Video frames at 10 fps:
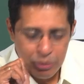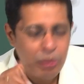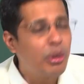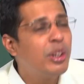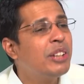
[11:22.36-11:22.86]

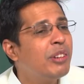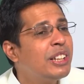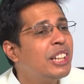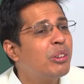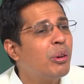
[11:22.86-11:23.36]
before
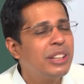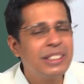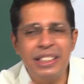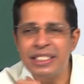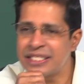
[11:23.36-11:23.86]
even
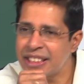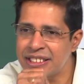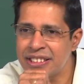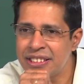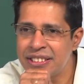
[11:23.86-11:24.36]
decoding that
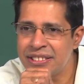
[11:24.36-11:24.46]
instruction?